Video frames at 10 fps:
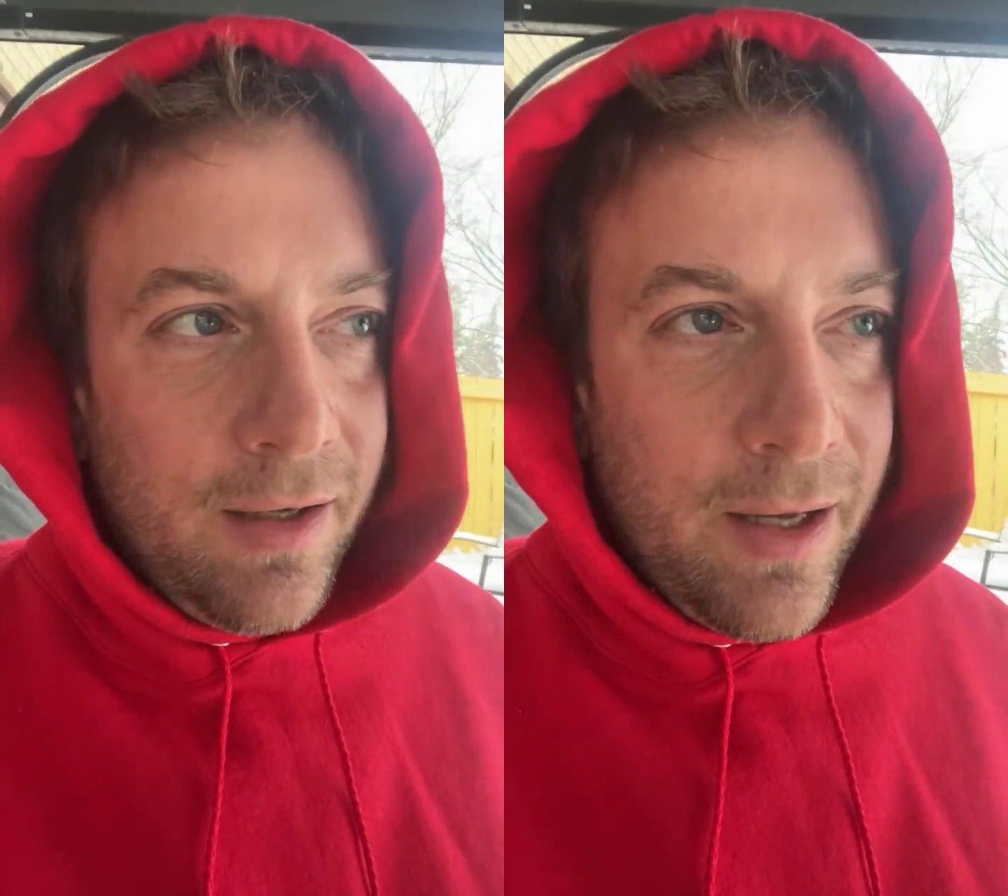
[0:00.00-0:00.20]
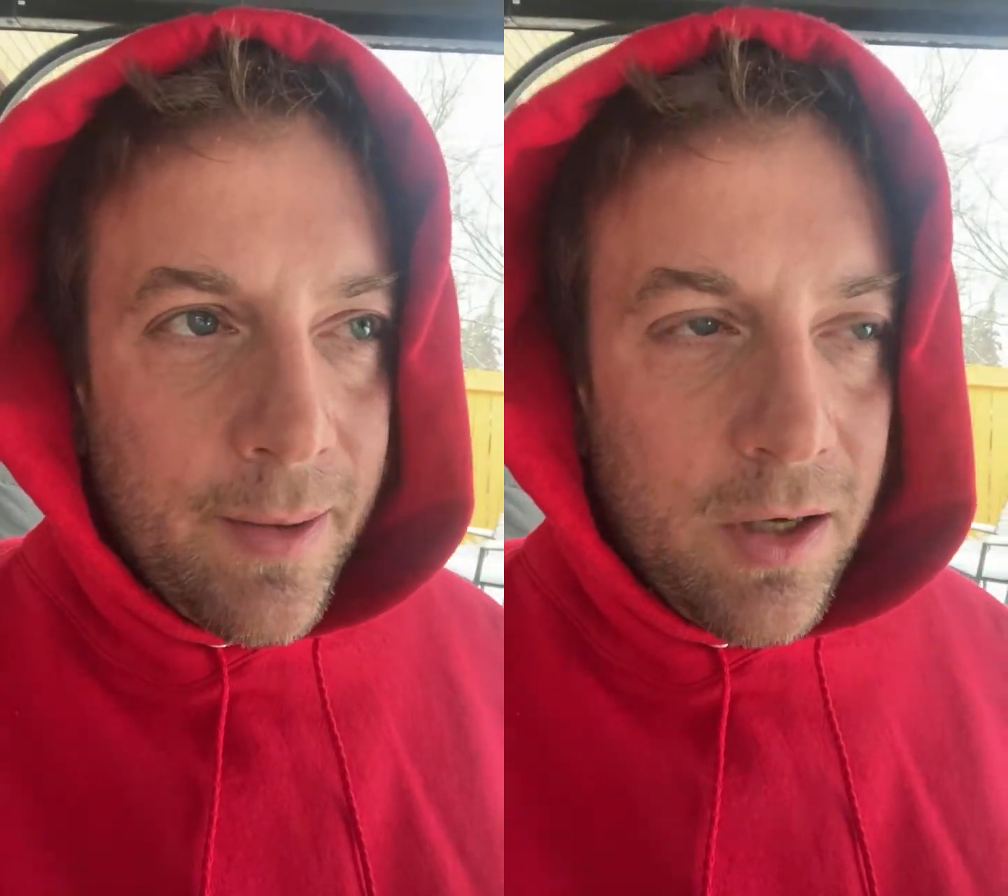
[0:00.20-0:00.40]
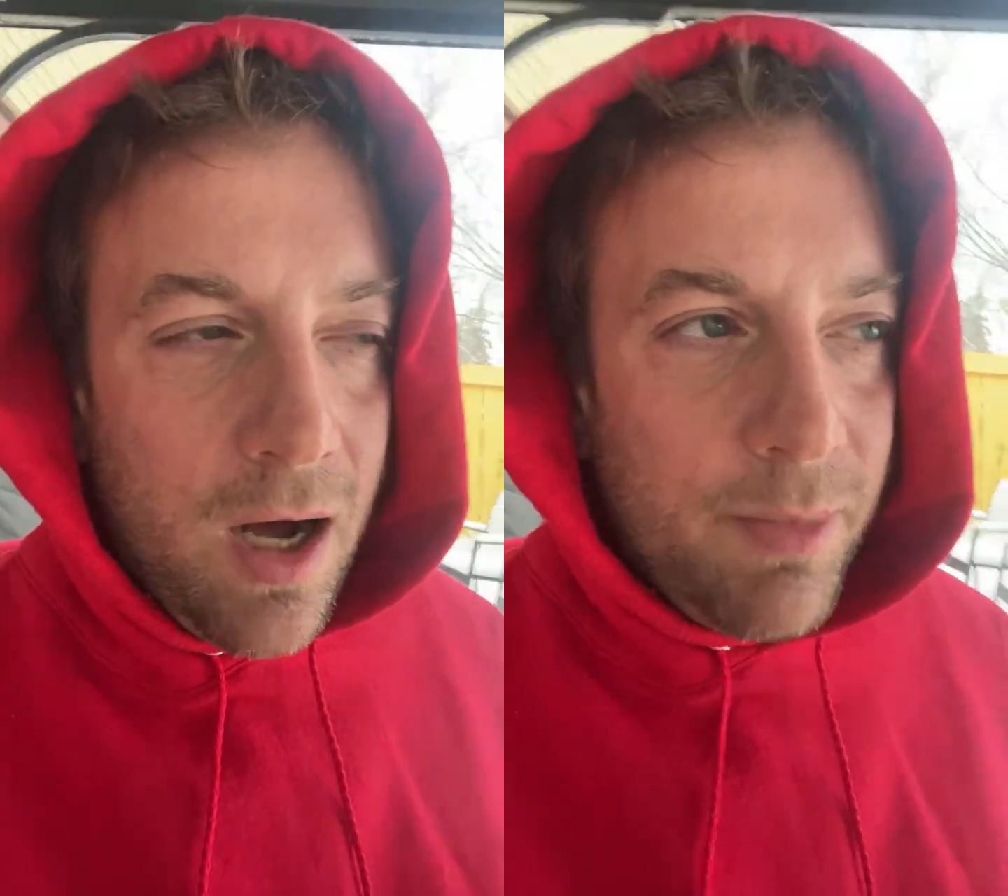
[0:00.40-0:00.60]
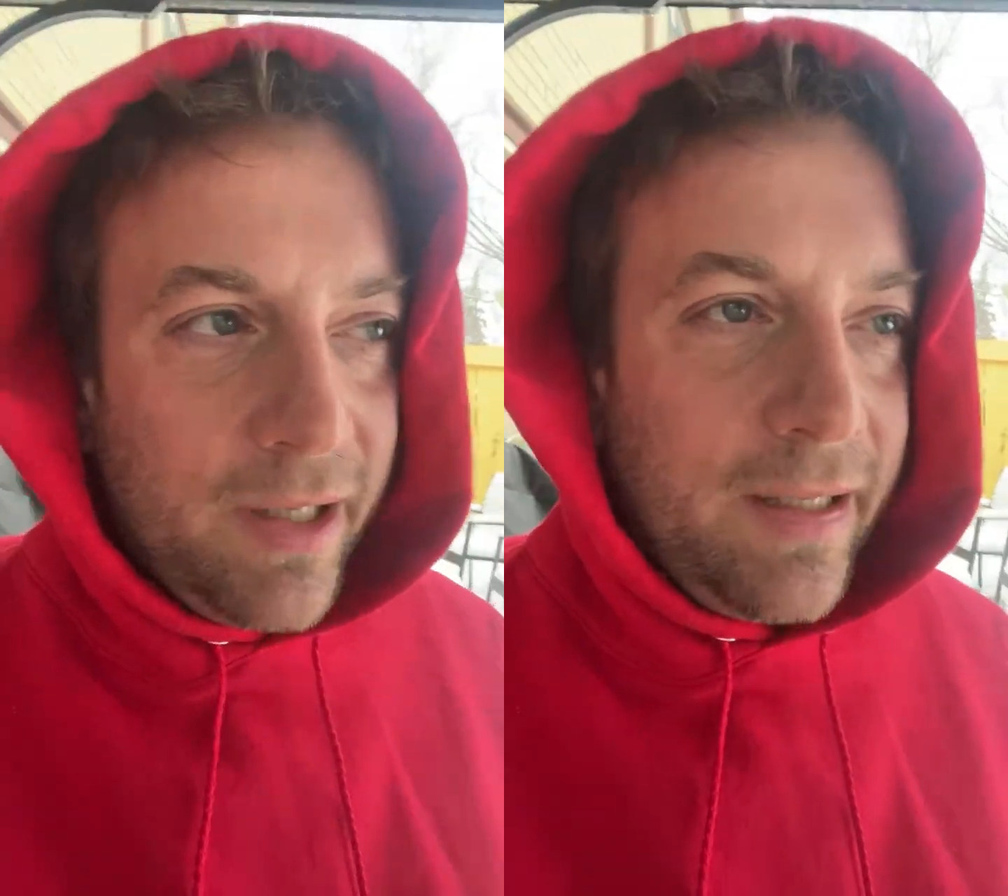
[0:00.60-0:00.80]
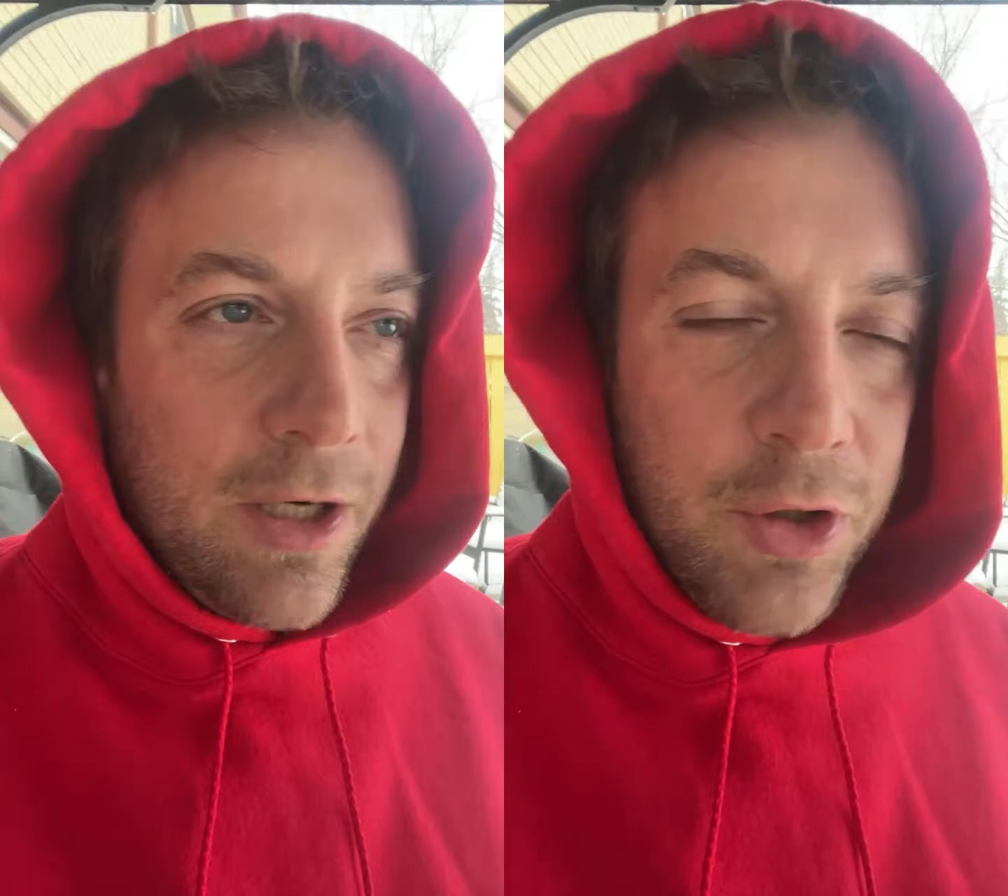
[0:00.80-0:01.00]
in the comments
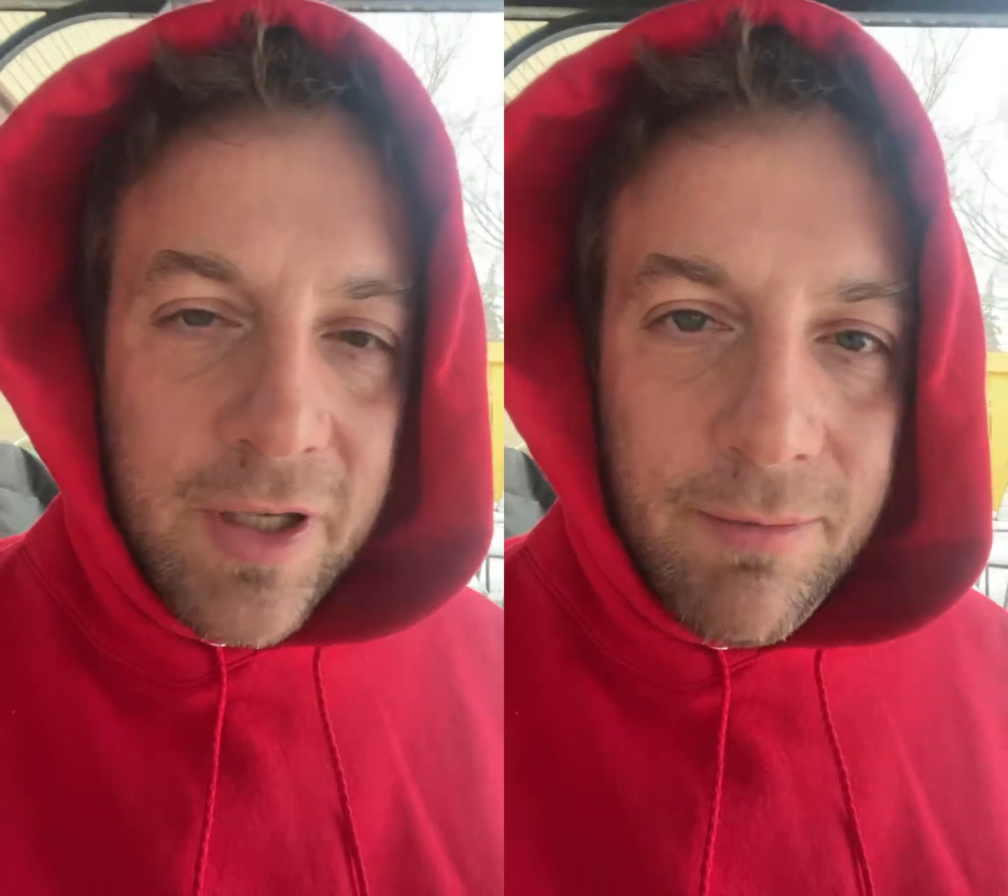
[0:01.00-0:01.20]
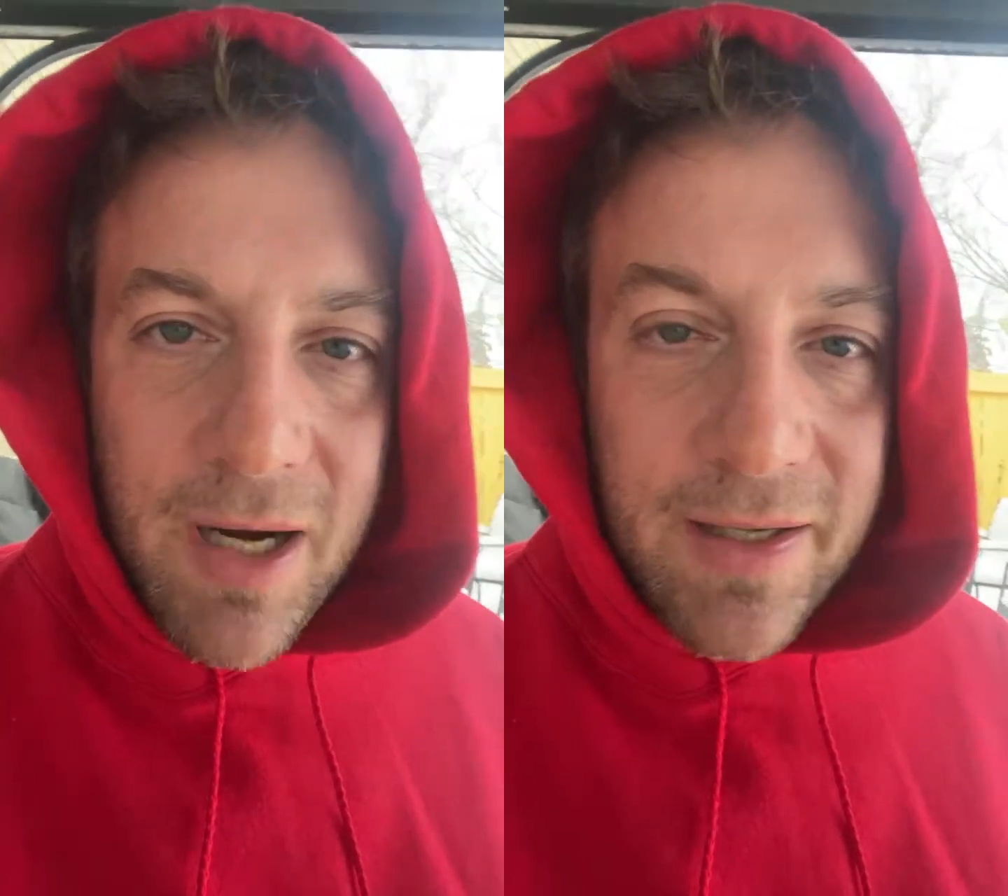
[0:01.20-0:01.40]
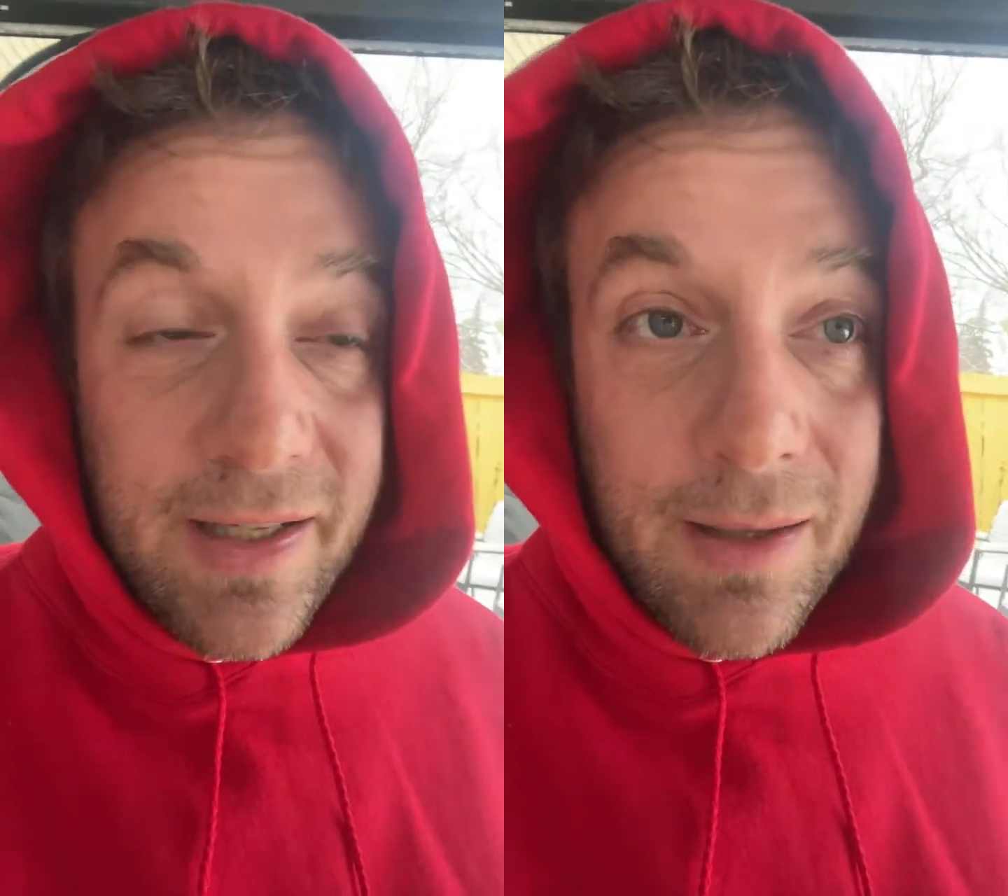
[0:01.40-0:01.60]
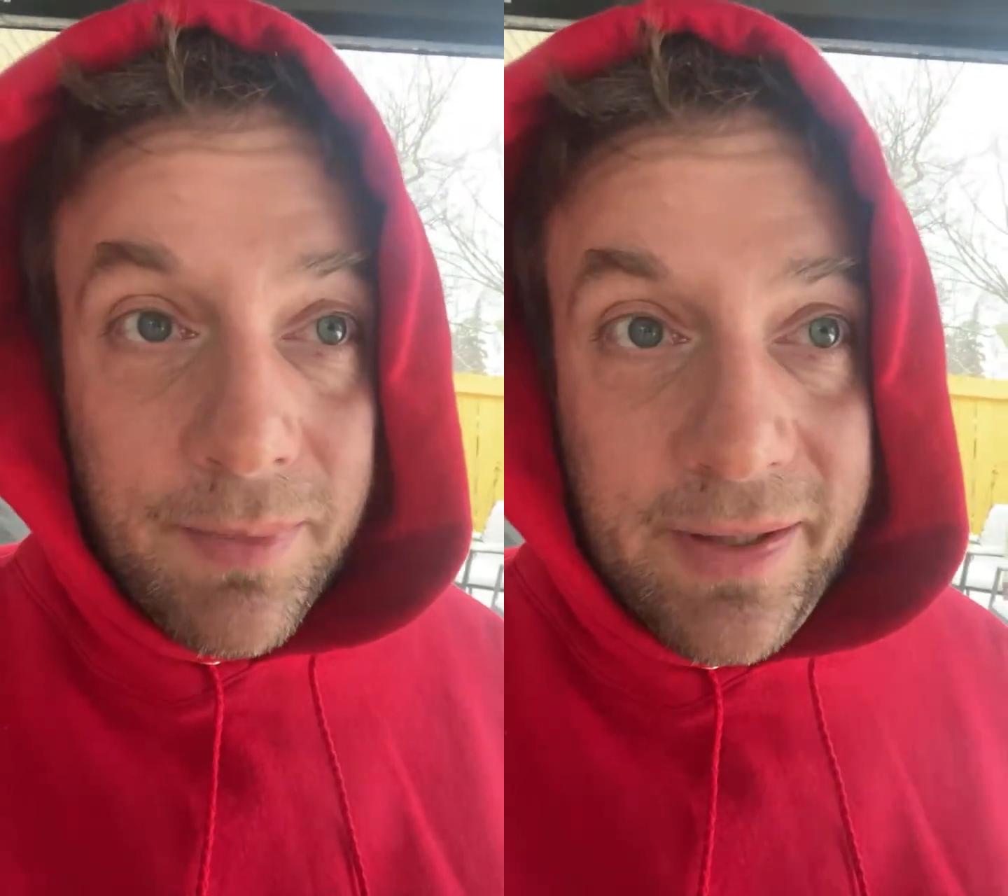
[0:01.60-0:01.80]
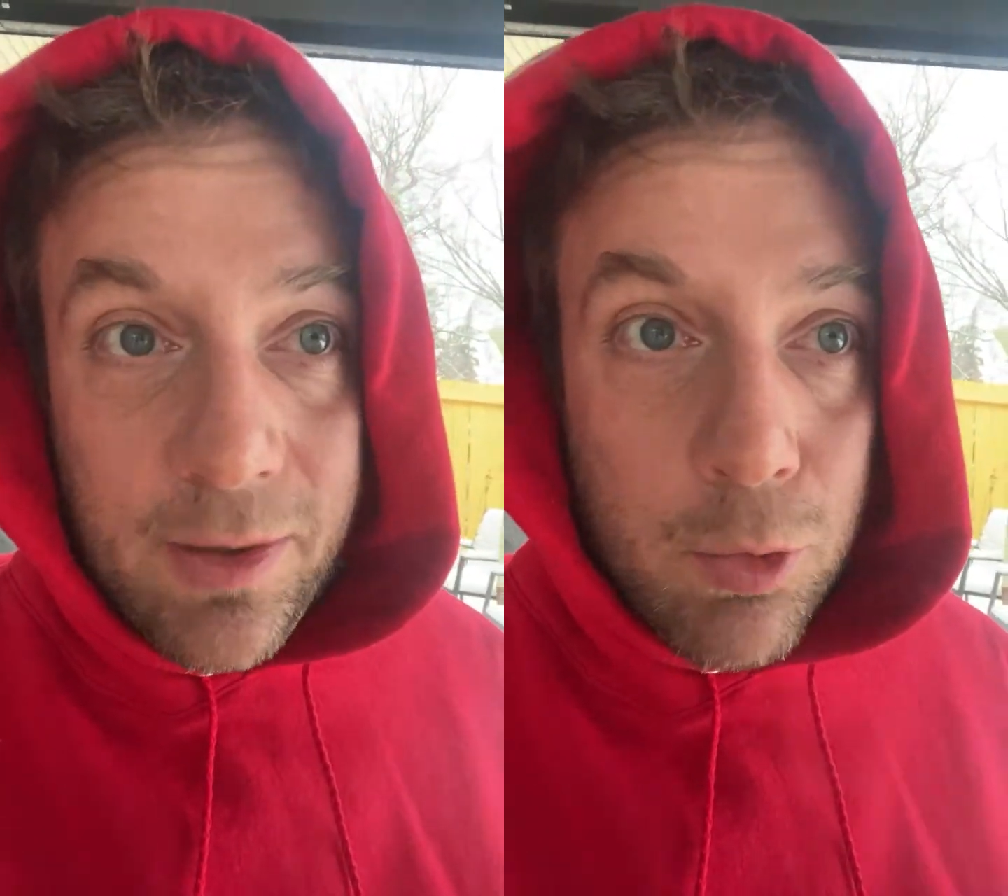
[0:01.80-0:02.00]
section of my DMT